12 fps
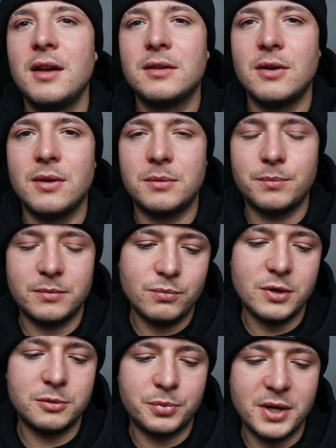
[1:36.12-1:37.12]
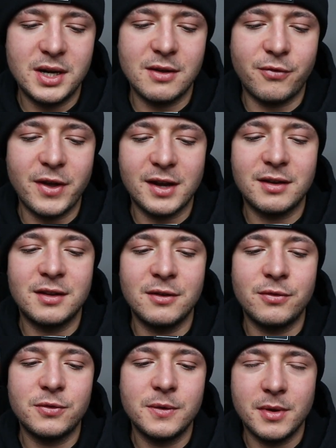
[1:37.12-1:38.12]
So it was pretty
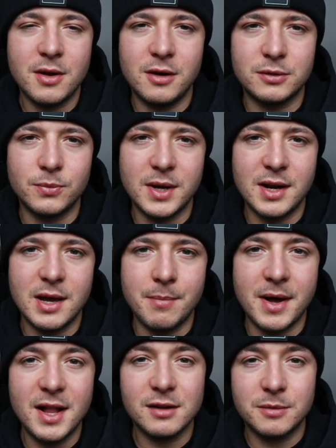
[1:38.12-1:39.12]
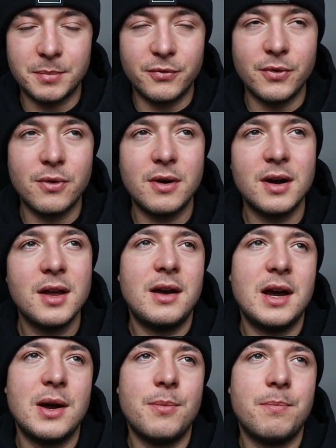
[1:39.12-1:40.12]
effective, because when I bulked before,
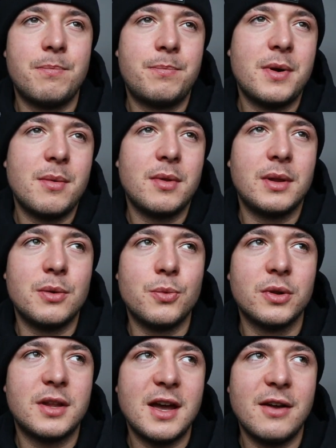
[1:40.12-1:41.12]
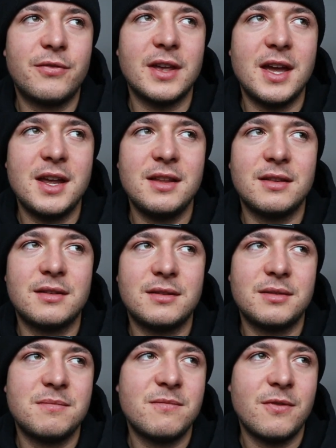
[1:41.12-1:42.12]
I probably would have
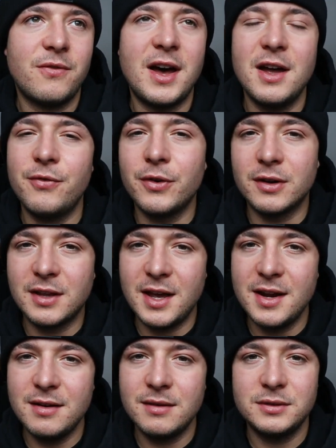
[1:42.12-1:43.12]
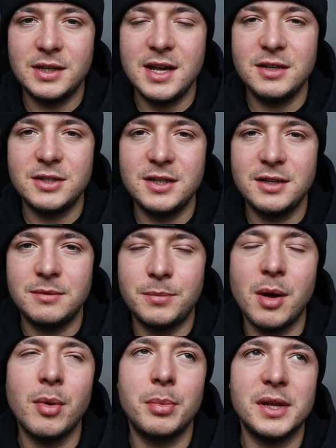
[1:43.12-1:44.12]
gained 5 or 10 kgs,
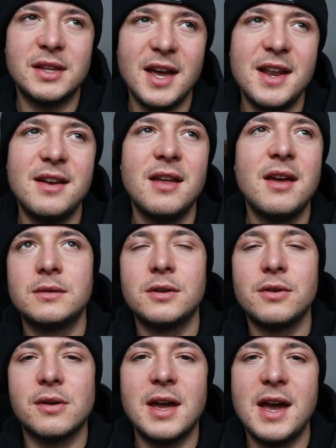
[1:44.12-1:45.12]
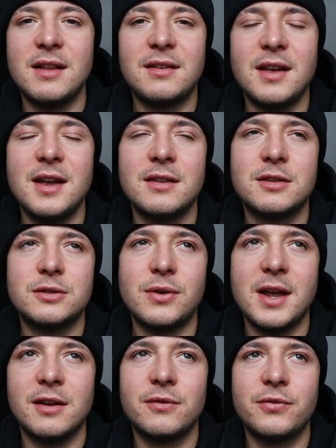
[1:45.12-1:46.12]
probably 10. So you can say
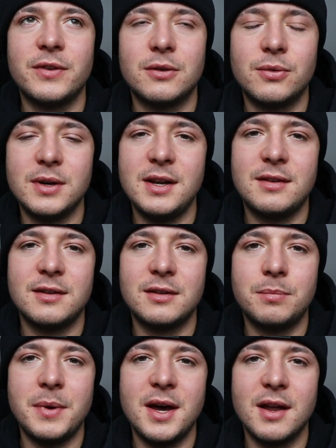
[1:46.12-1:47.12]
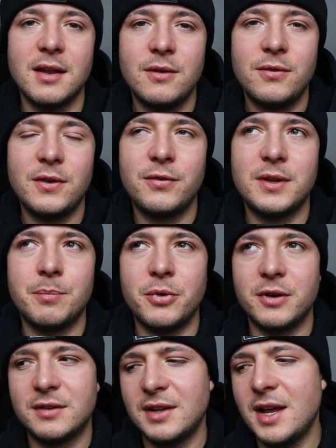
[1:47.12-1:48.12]
strength increases by
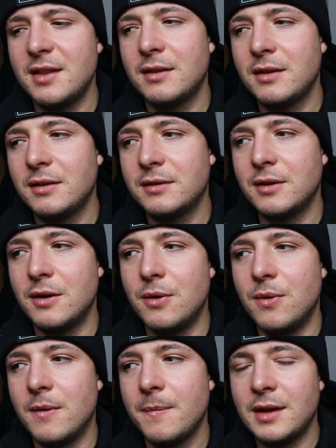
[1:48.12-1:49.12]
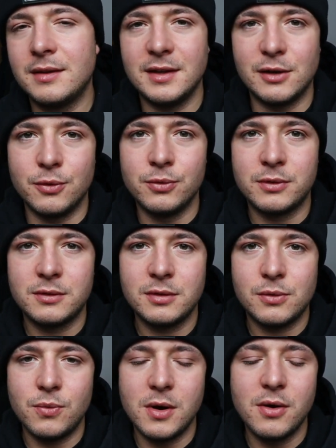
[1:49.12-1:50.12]
50%, so that's a
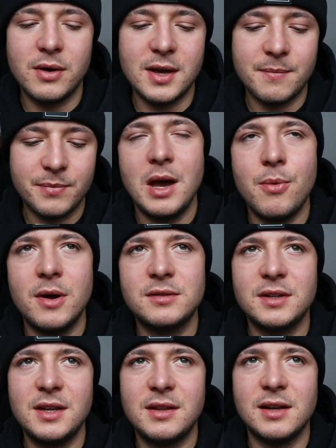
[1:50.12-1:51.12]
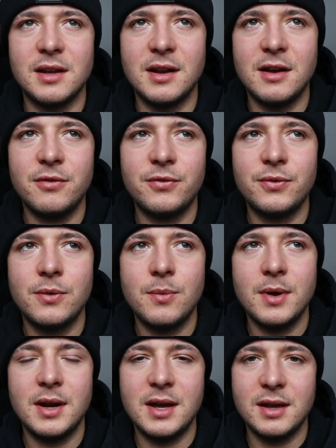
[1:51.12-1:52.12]
good quota. I was eating enough
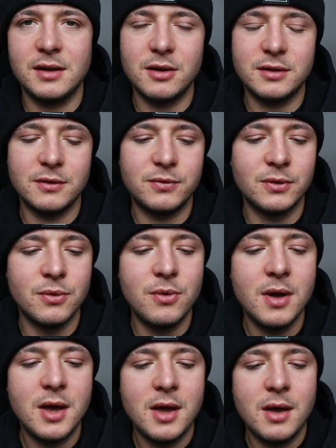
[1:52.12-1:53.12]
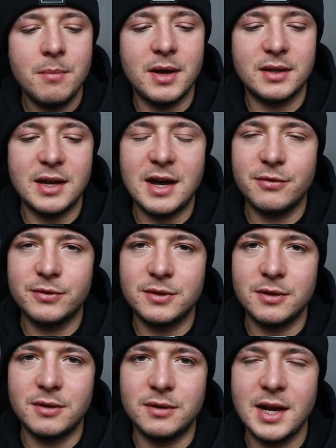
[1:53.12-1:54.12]
when I got the flu, but
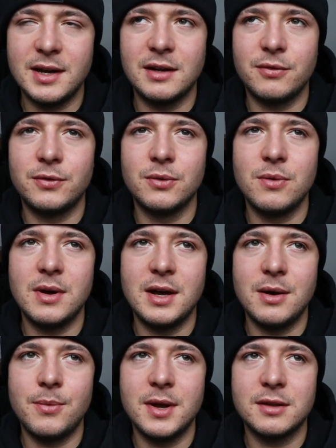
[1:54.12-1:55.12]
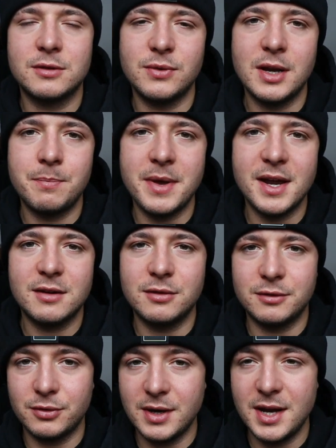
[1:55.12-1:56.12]
after getting the flu I went straight back
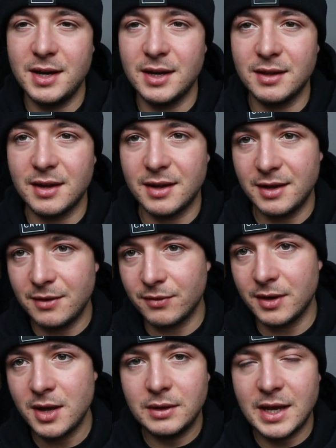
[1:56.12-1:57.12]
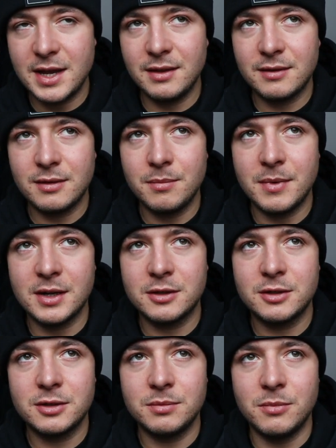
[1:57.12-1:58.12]
to training, and I even gained
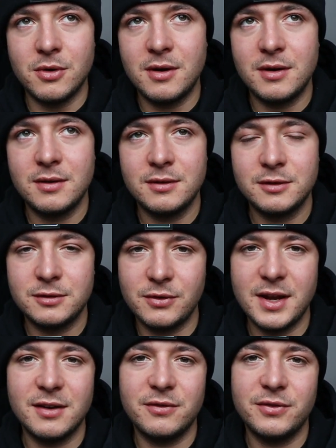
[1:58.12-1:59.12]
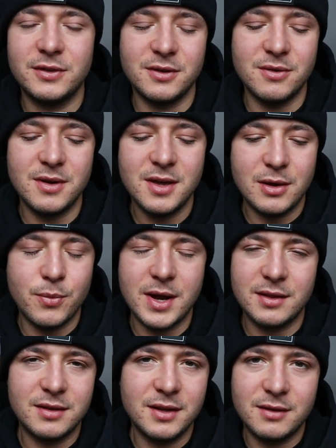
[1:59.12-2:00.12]
much more strength. So I
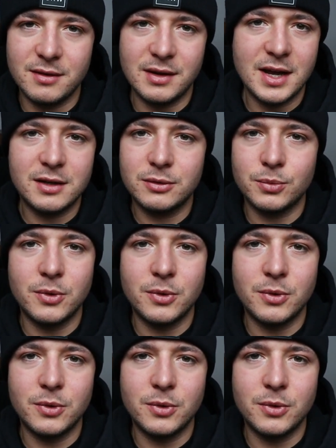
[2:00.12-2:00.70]
went into the next